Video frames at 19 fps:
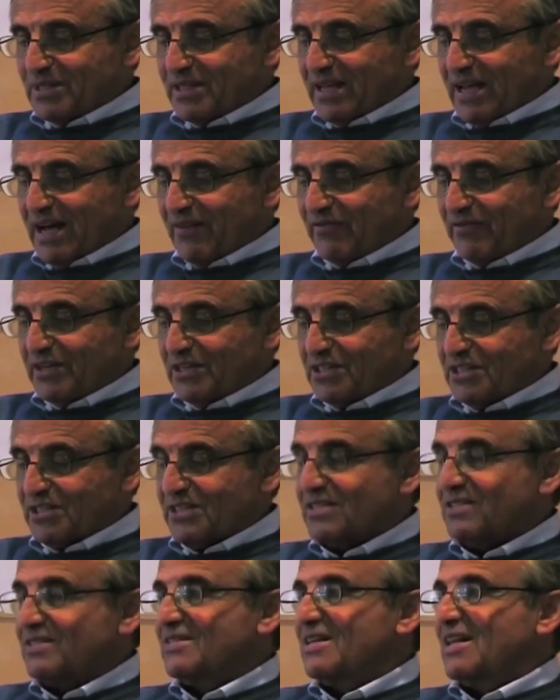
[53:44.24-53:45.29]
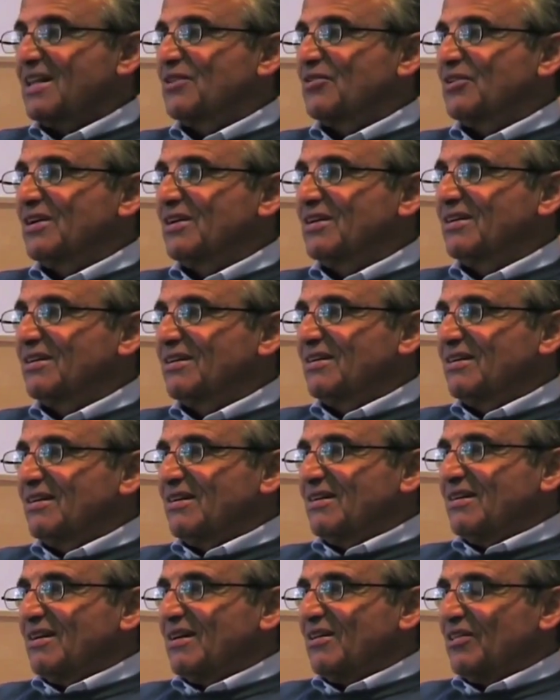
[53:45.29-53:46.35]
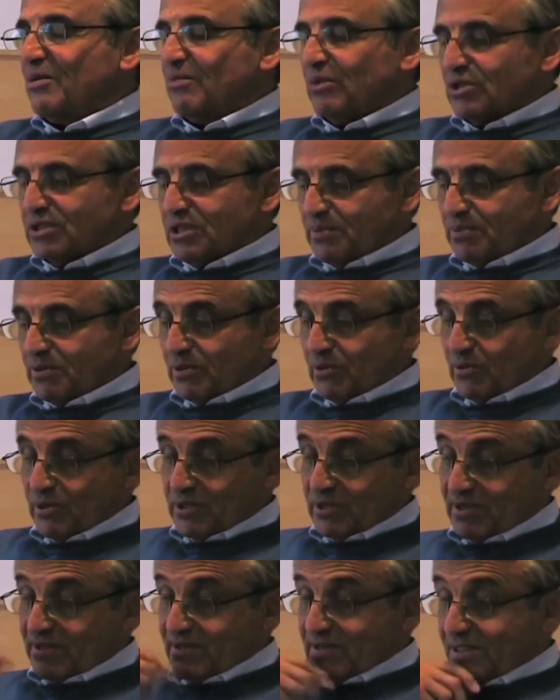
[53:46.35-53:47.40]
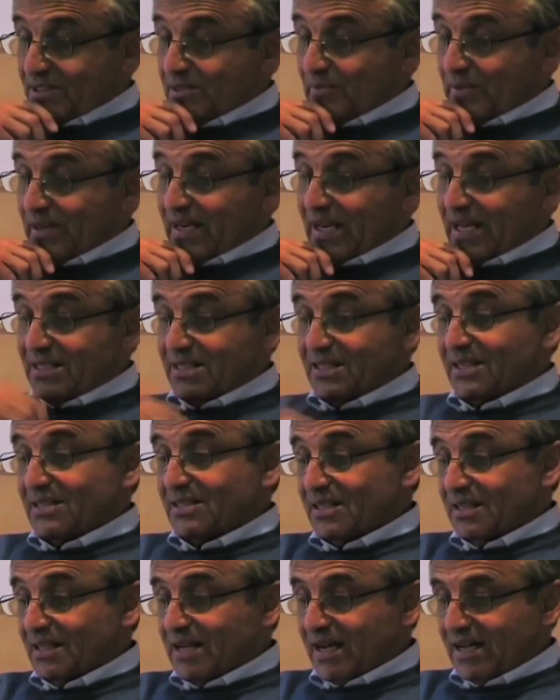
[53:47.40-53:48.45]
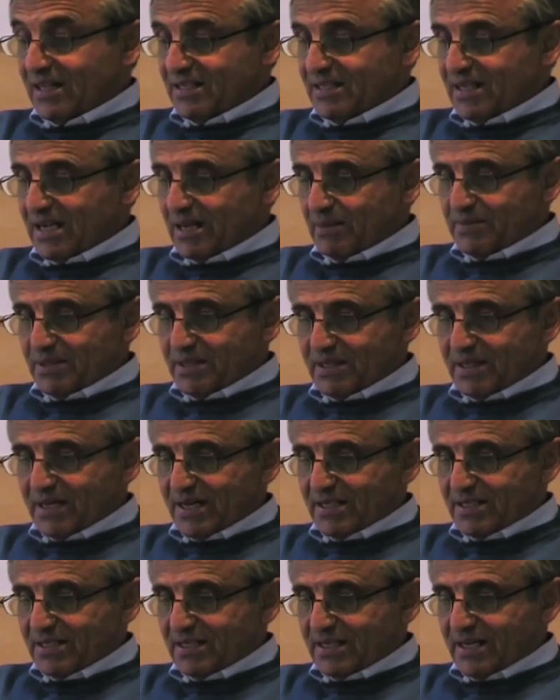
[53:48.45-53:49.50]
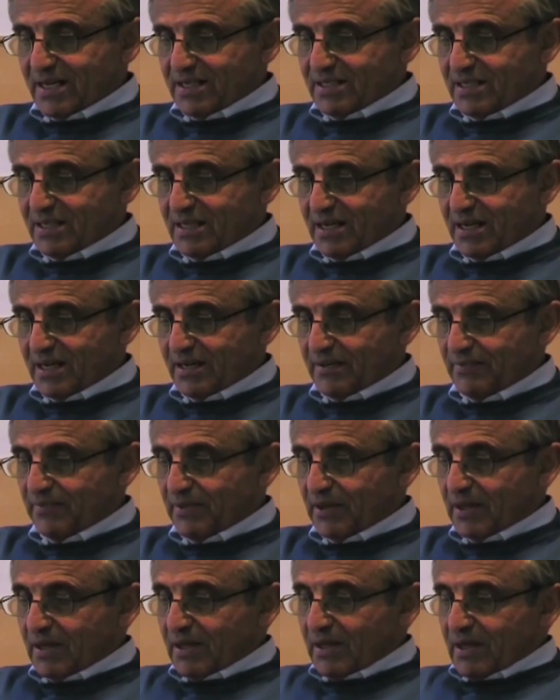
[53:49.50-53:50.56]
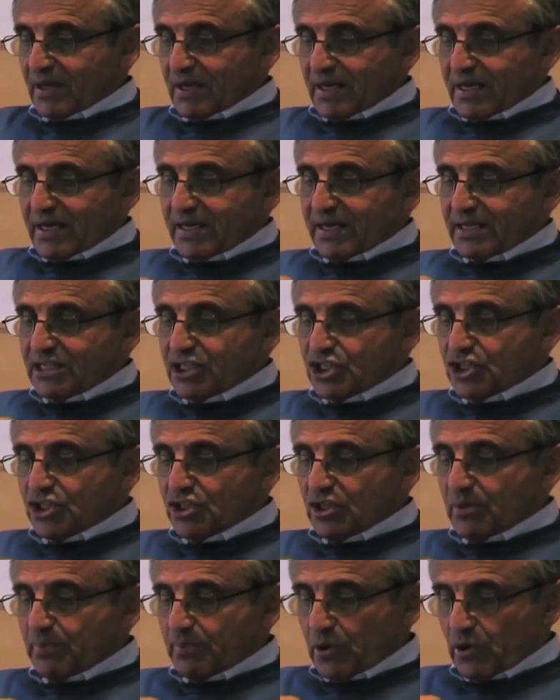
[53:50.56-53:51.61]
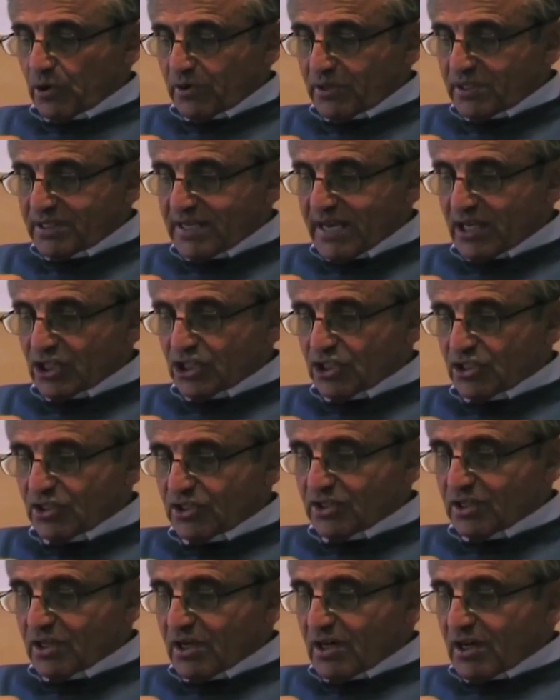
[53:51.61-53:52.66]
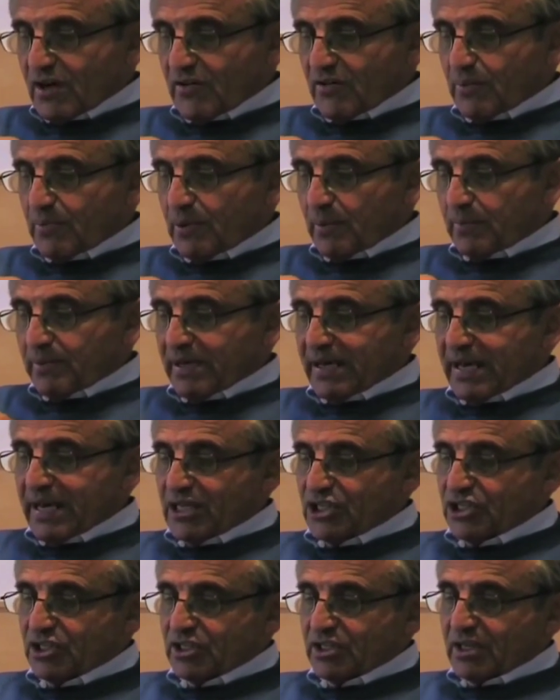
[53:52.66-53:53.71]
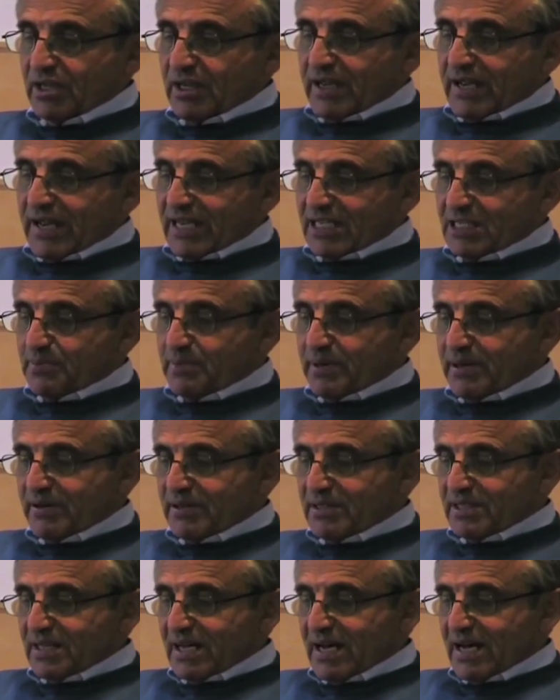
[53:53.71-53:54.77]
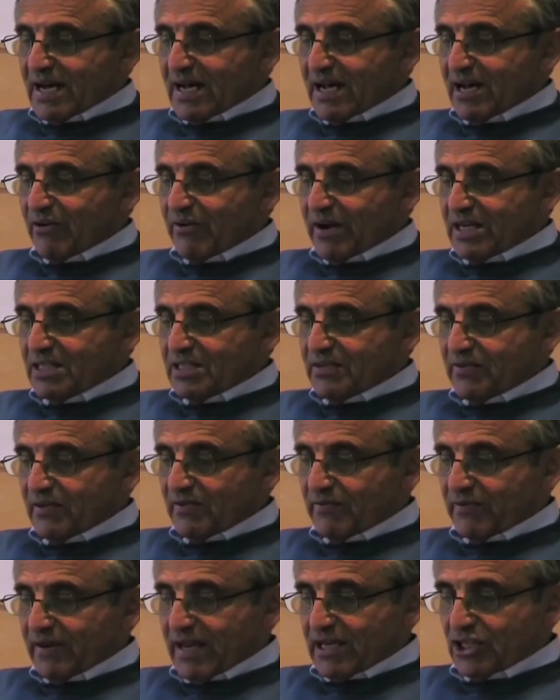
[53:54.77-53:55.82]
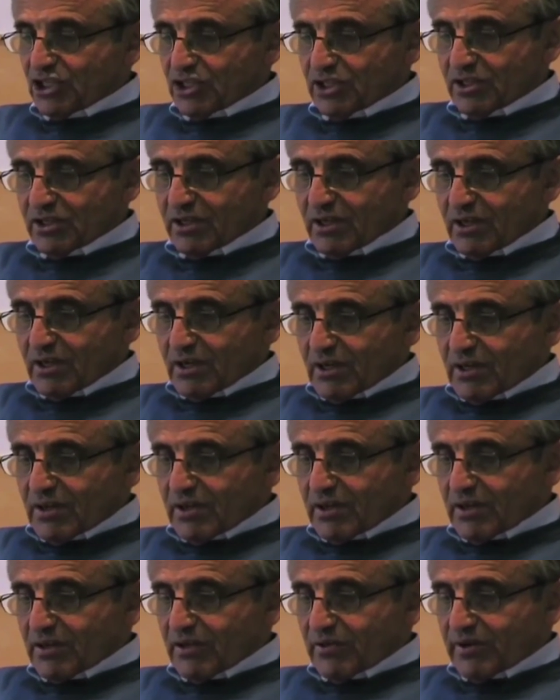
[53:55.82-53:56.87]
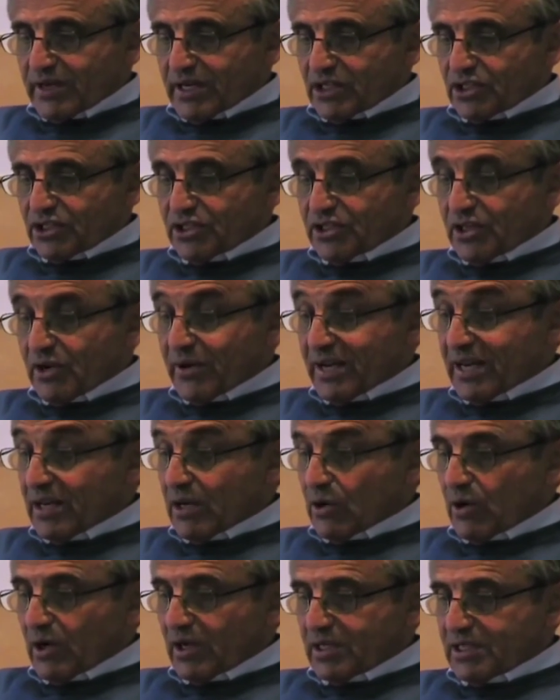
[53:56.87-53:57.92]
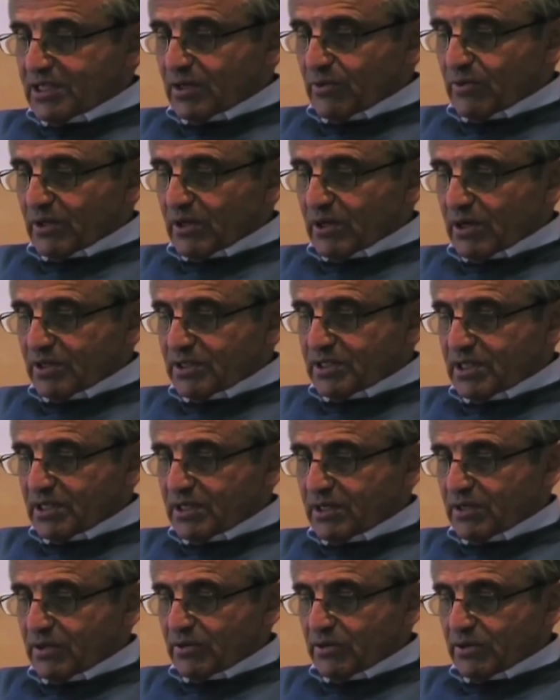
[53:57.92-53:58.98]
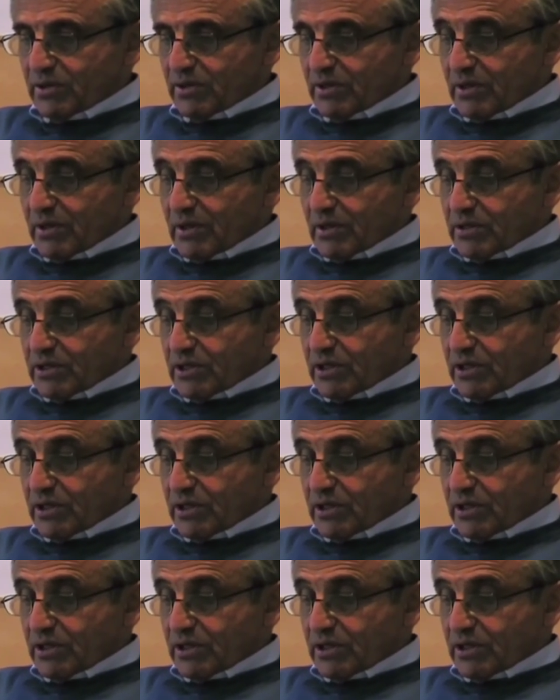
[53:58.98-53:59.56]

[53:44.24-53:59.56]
the average salary, and the multiple was something like 69 times in 1999. In addition, the poorer sections of the population experience a higher rate of inflation than the rich, so inequality will continue to